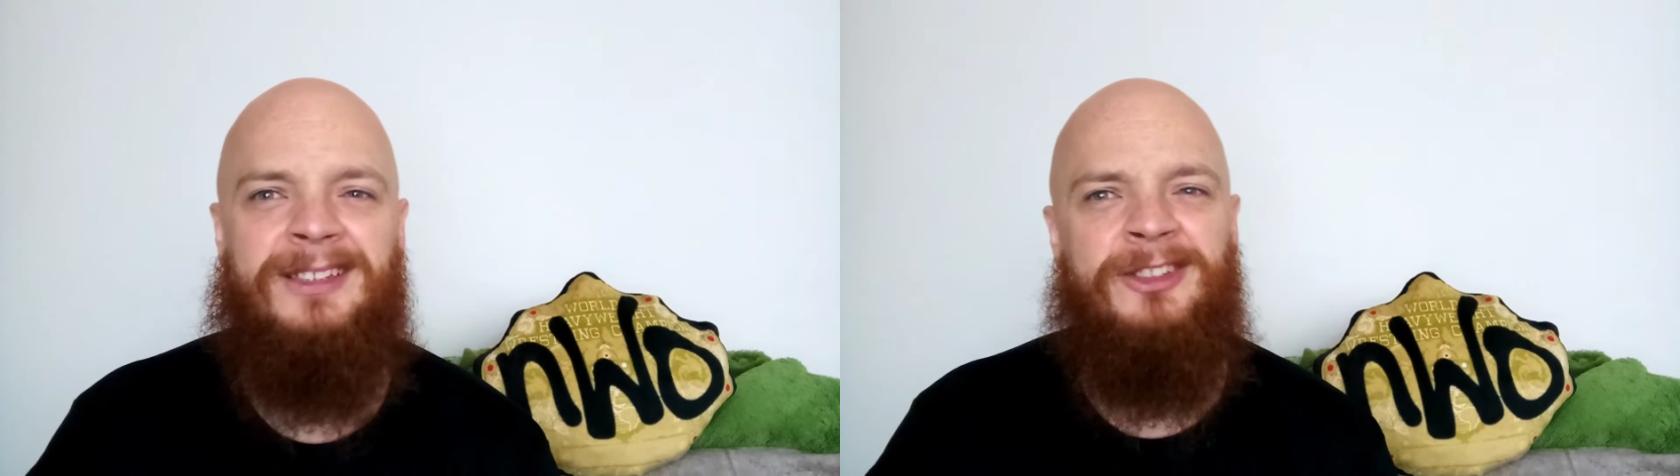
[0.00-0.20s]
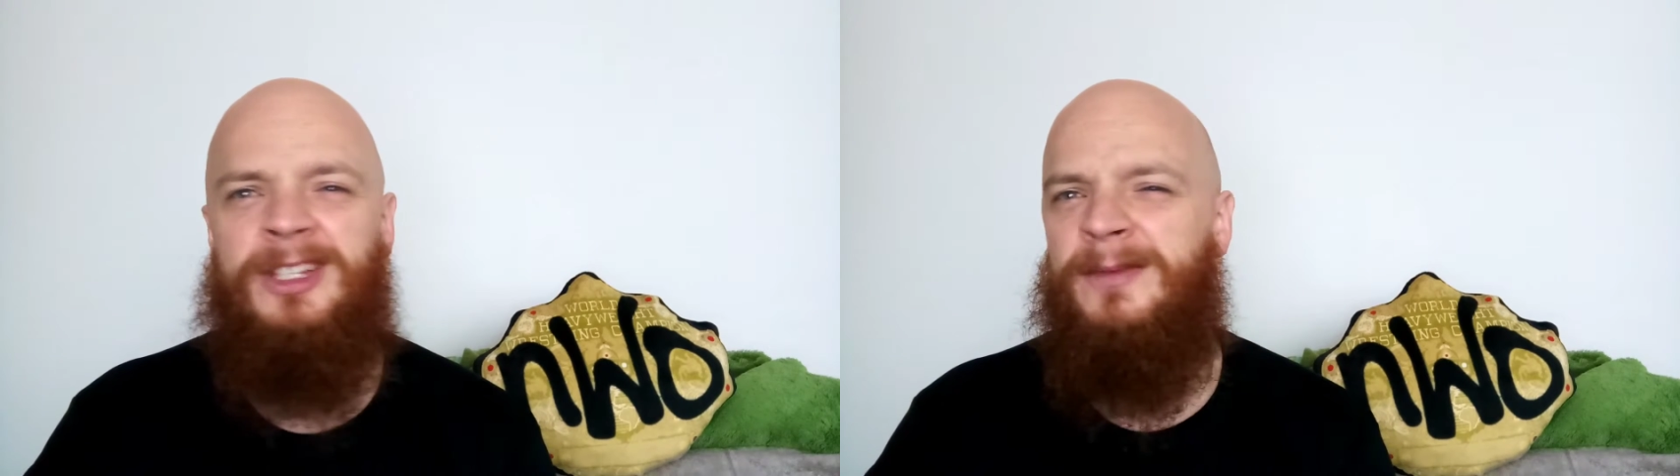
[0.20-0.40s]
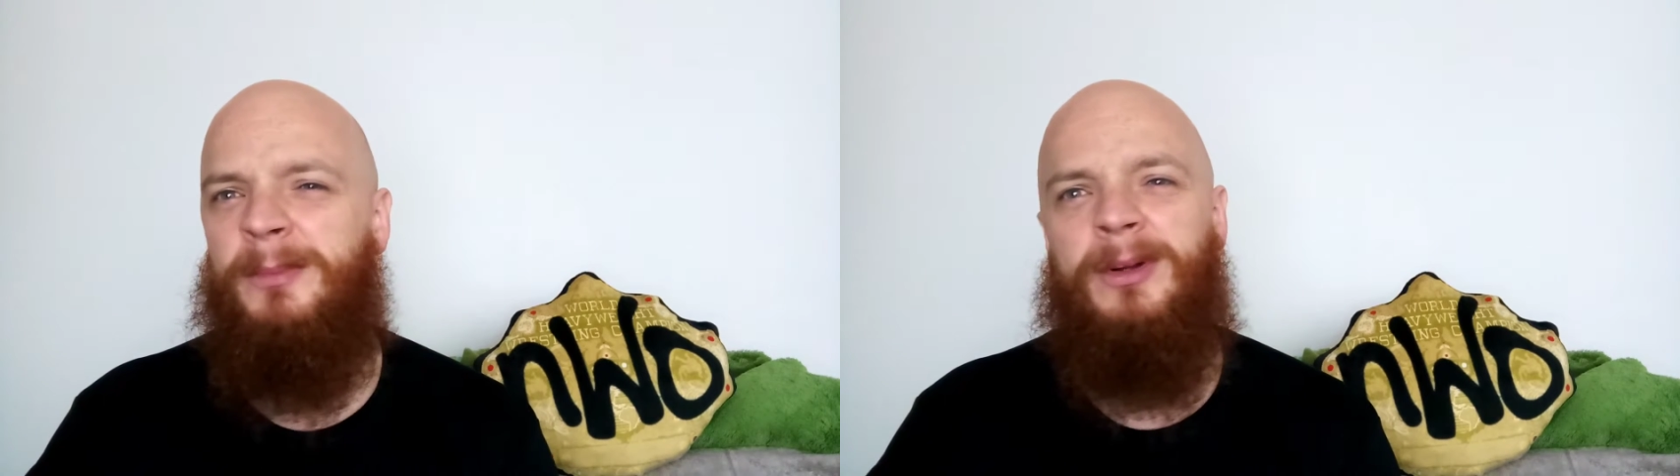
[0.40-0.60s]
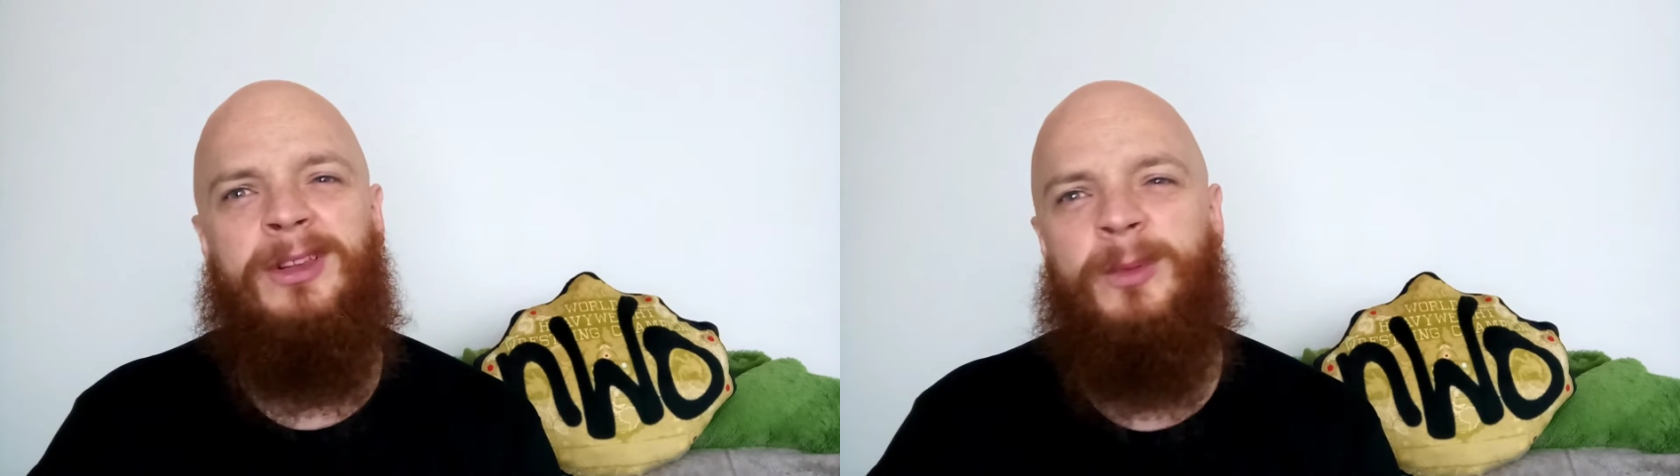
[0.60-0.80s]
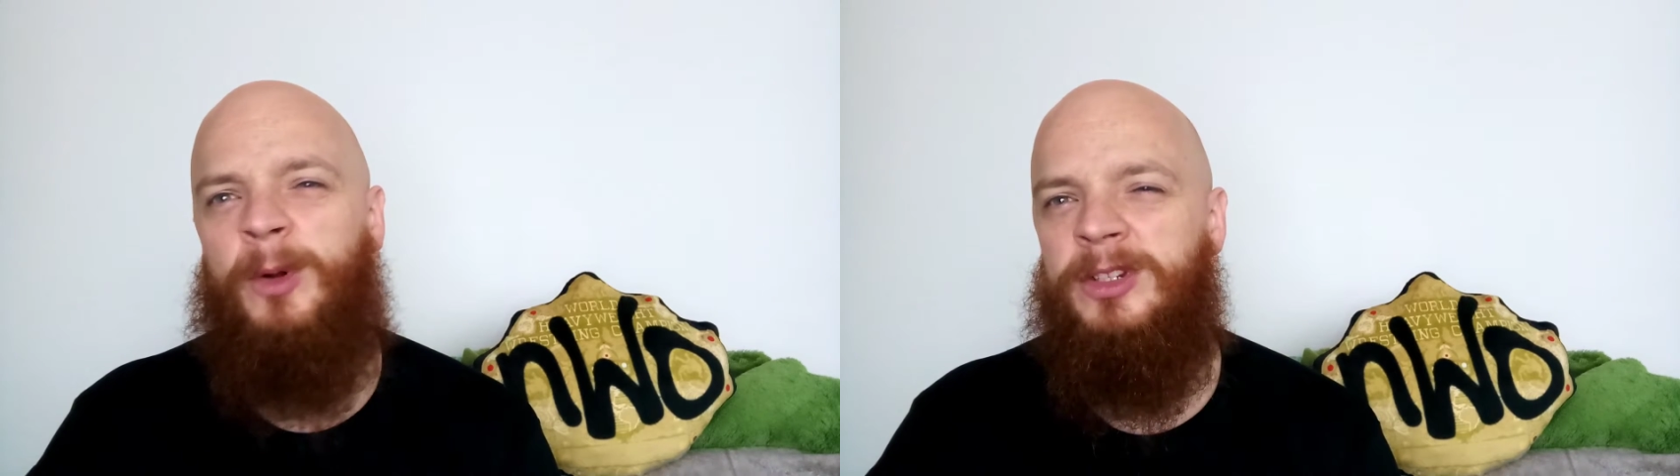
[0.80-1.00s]
Did you even
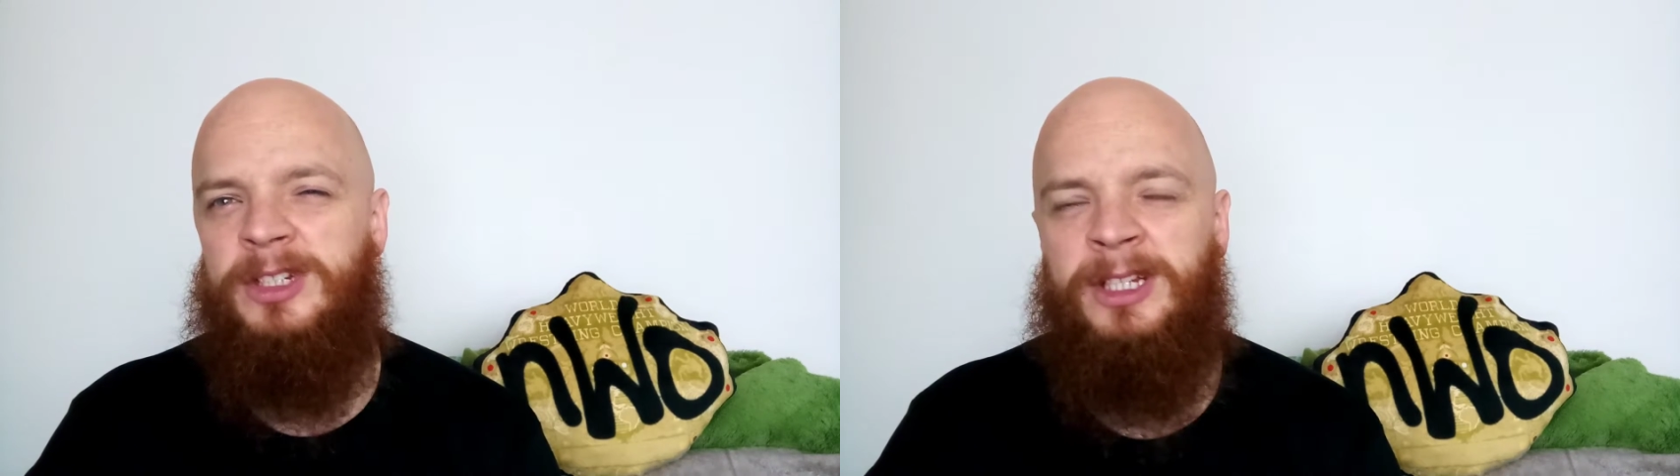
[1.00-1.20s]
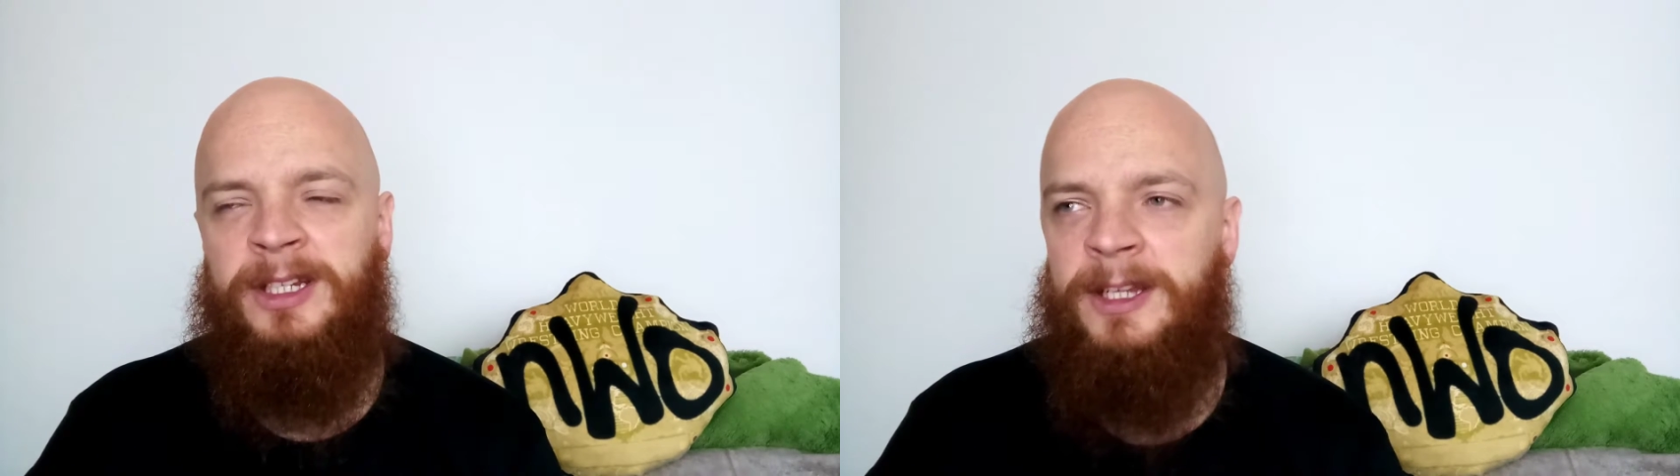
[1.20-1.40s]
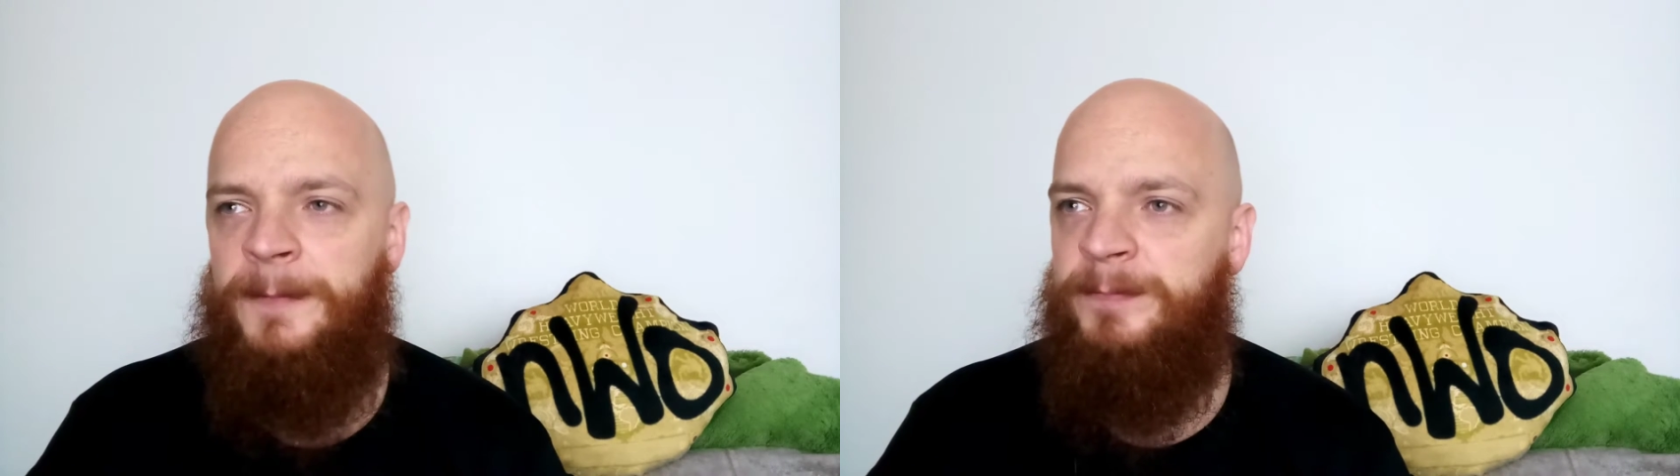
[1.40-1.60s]
bother watching it?